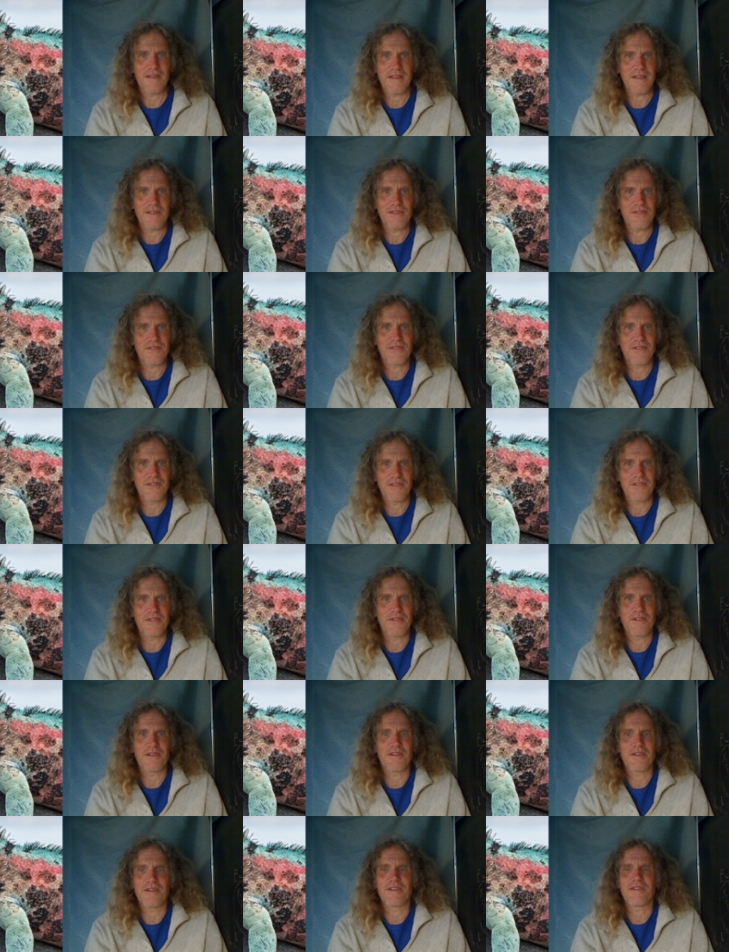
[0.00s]
It just the,
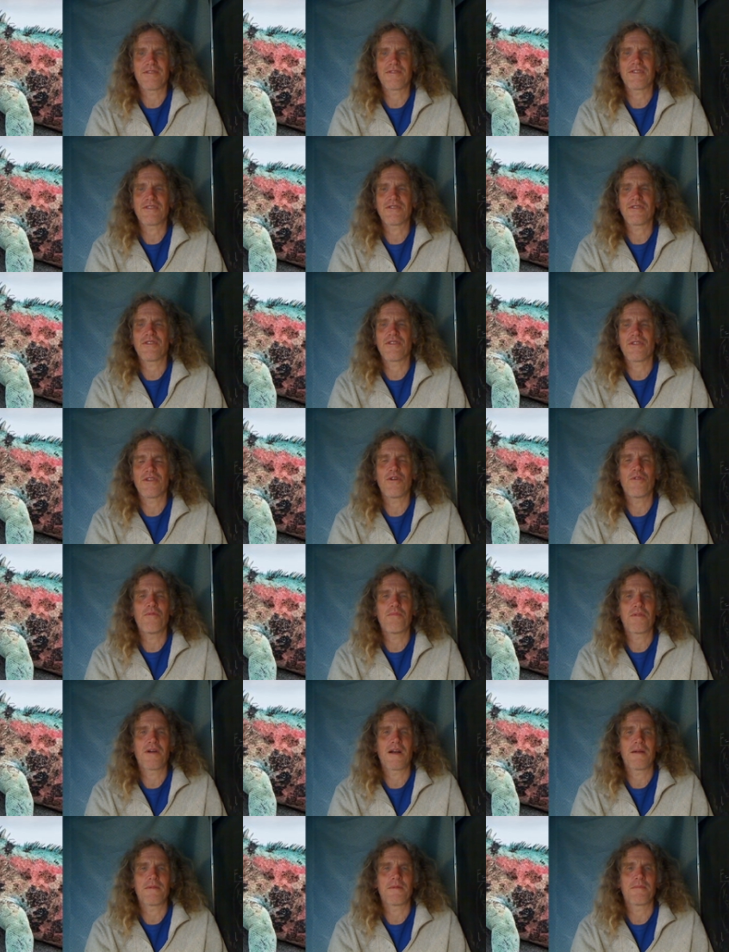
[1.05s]
the, the such a low
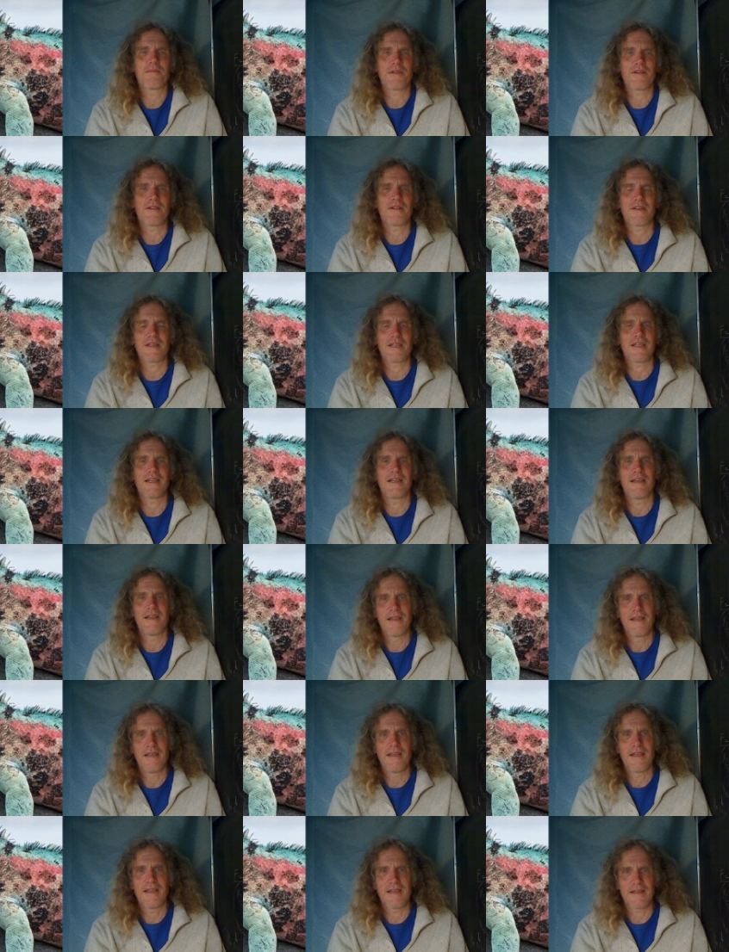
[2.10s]
probability
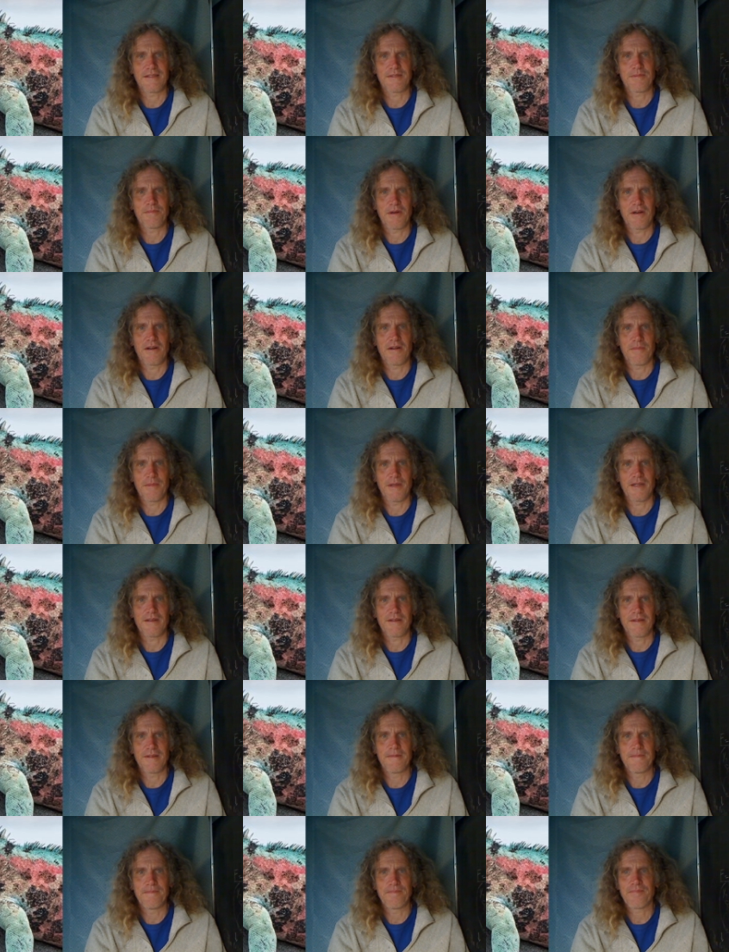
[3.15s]

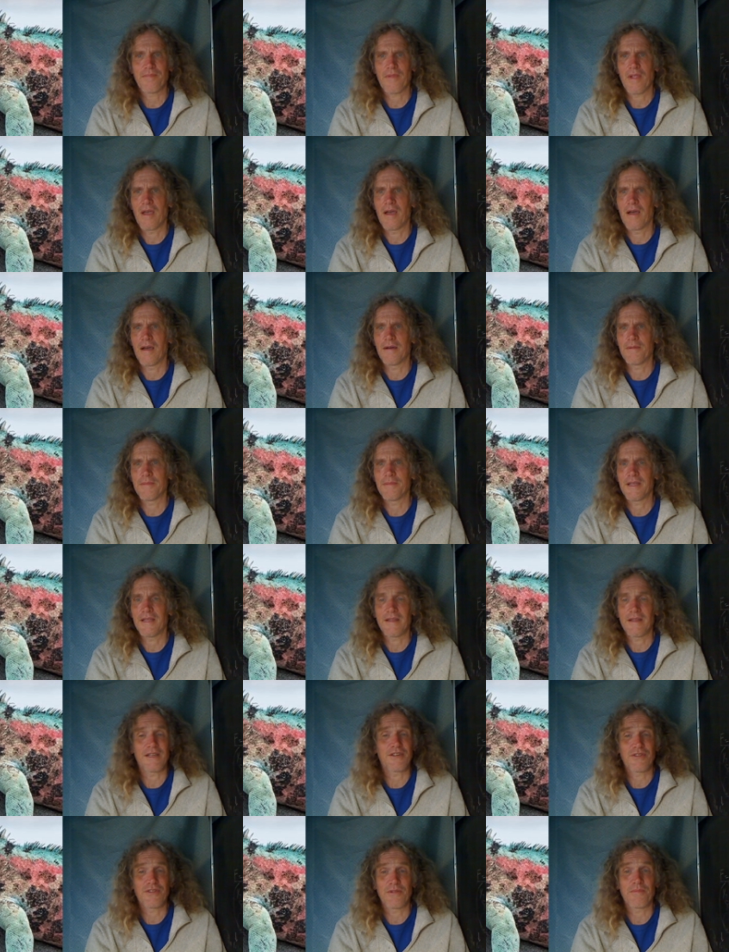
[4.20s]
experiment, um,
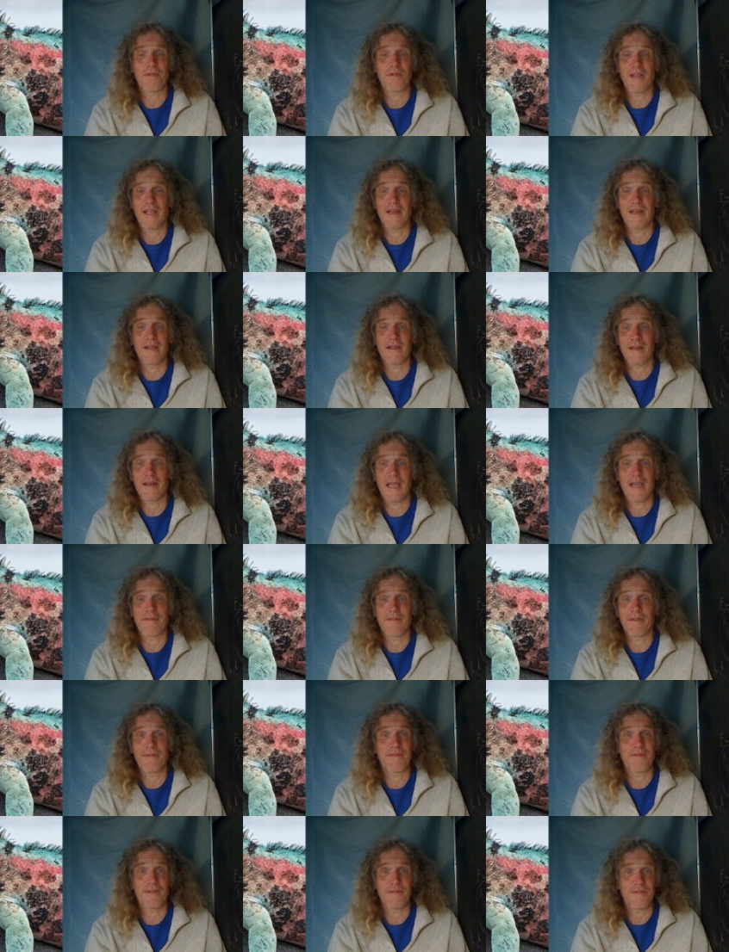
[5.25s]
unless you're planning on
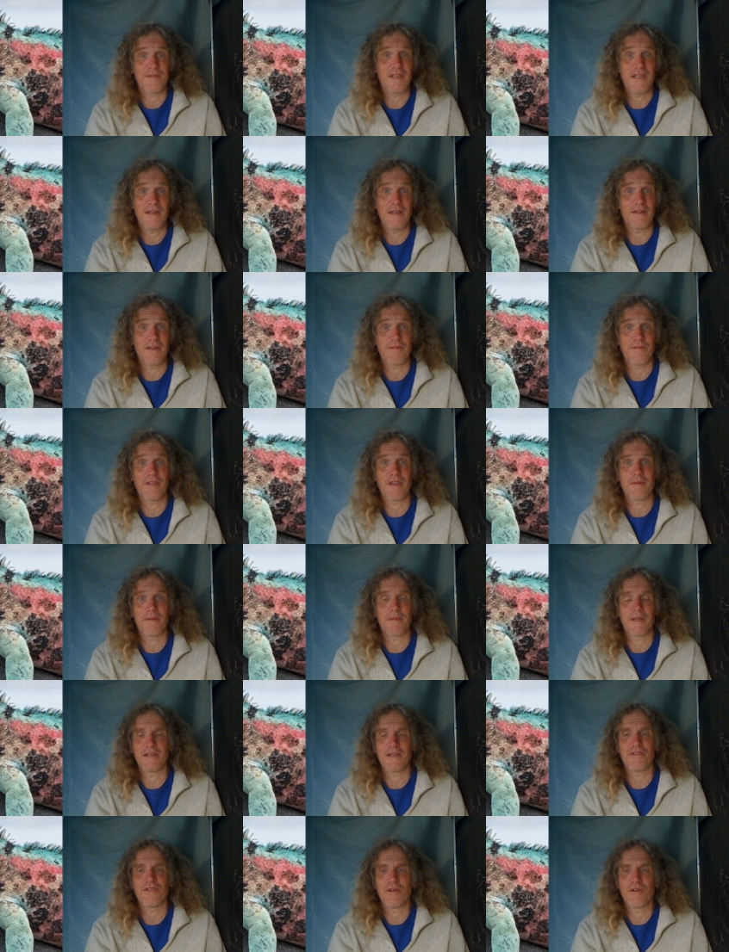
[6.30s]
having 15 of
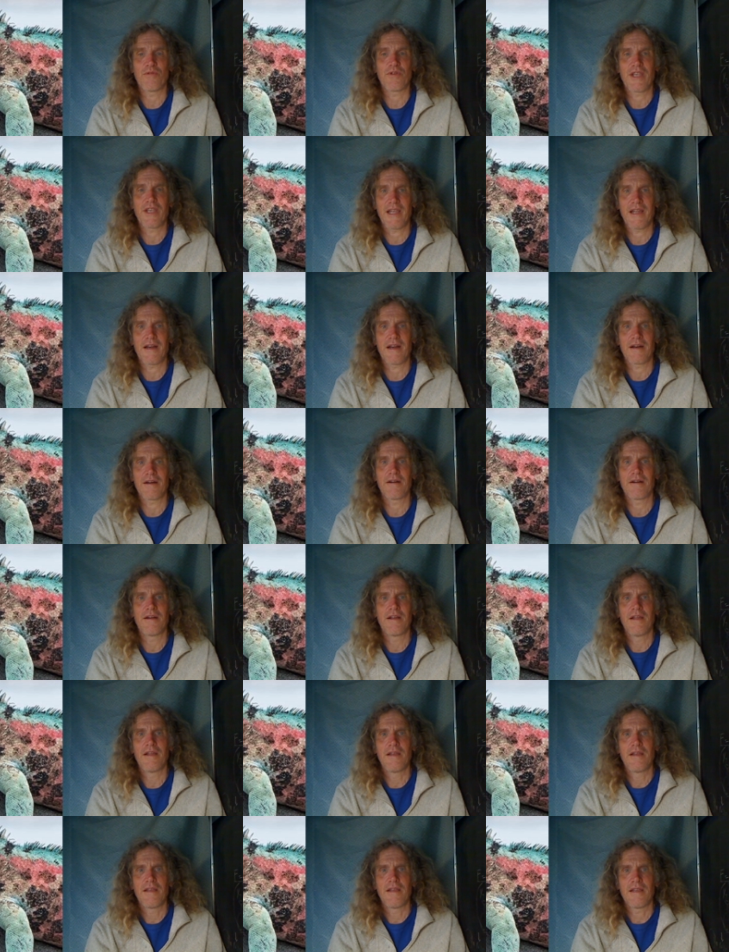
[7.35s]
them and you don't care
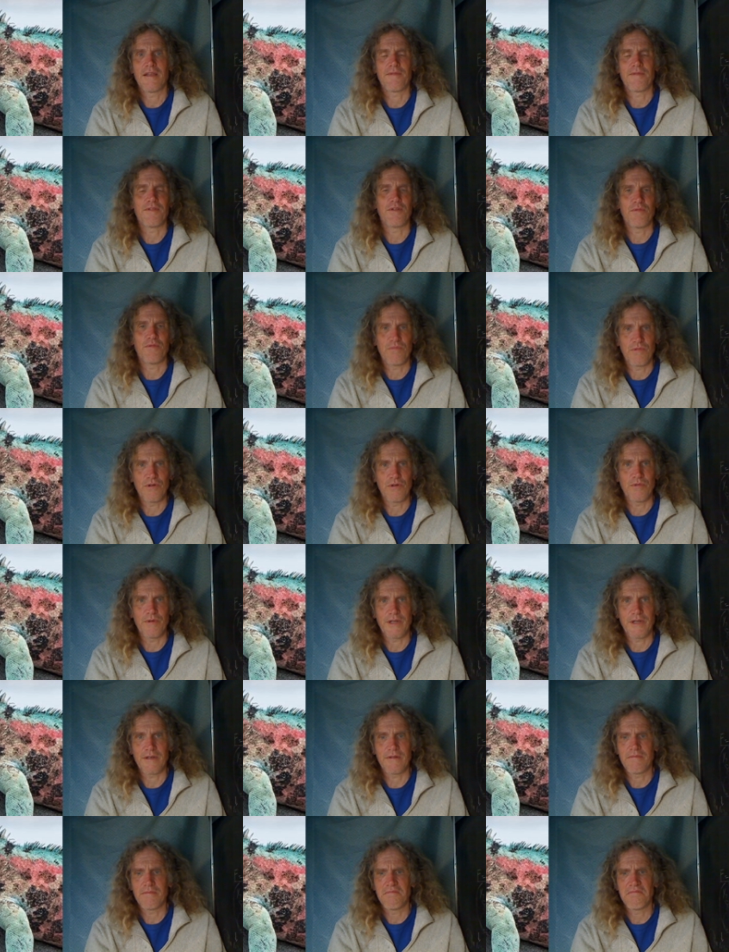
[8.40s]
if you
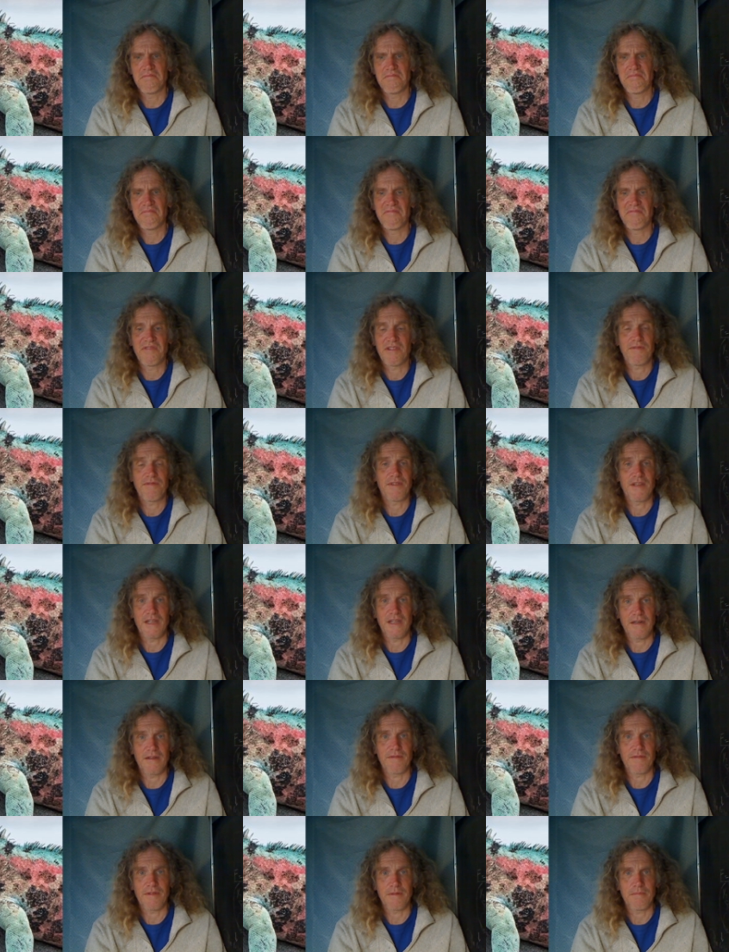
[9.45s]
ruin
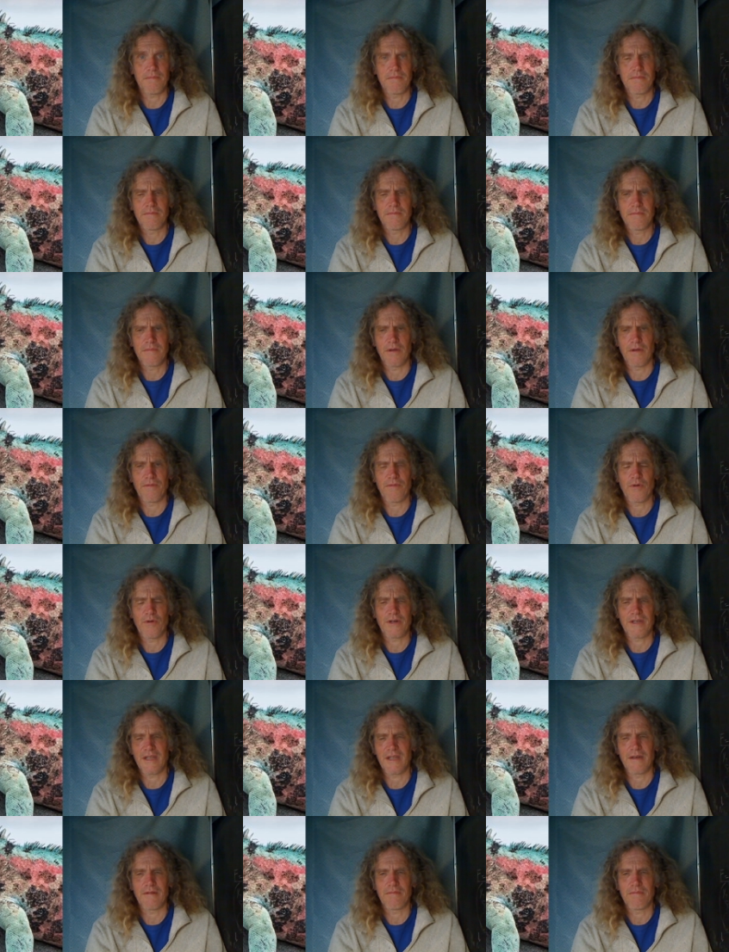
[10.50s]
15 of them. You know,
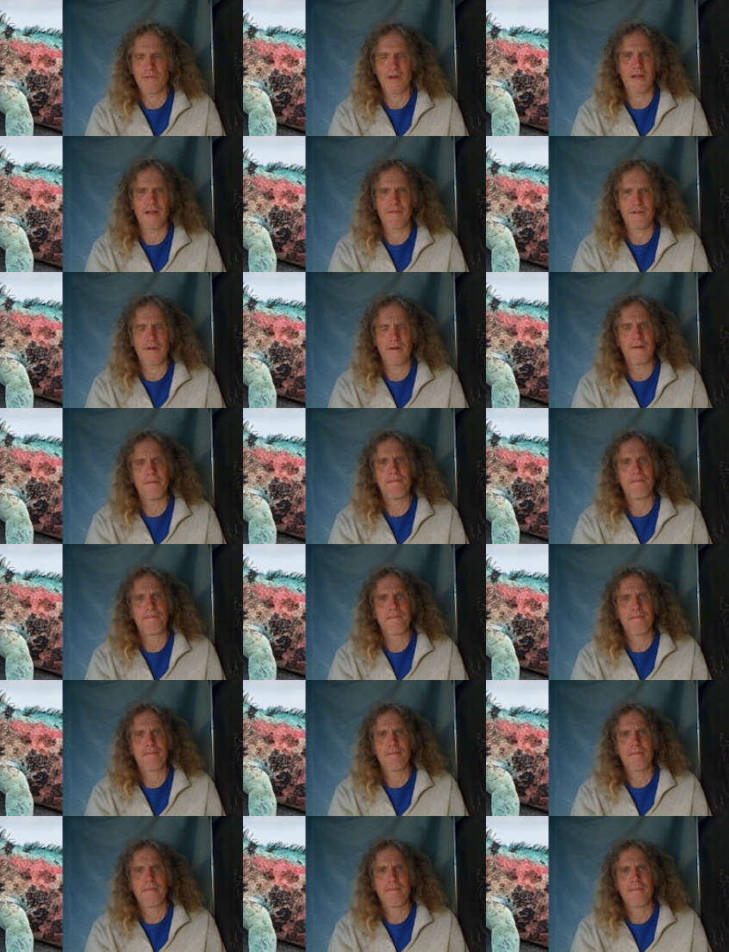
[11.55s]
14, whatever.